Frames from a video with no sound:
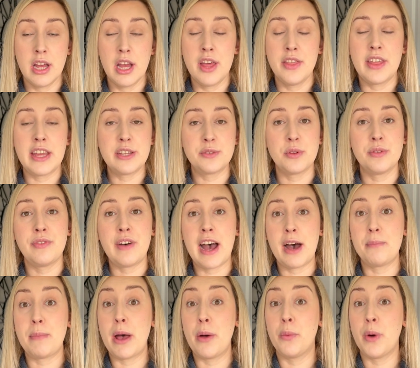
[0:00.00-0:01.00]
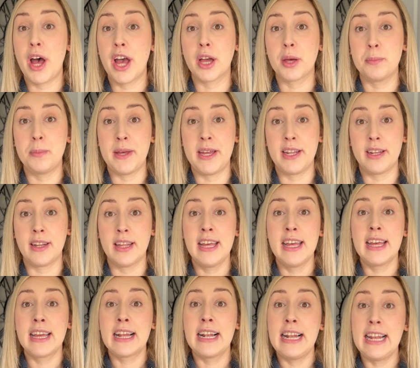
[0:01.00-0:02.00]
These were found by workmen
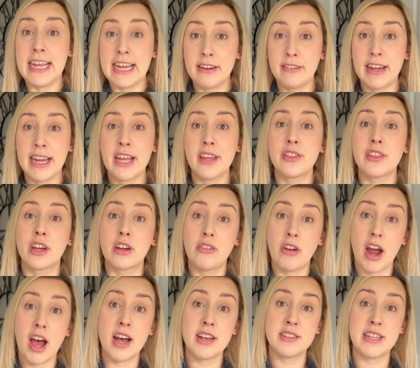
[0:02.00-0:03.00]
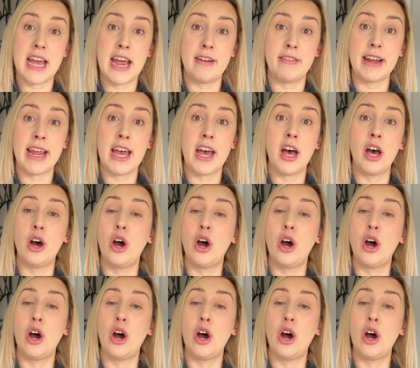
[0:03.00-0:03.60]
clearing the grass area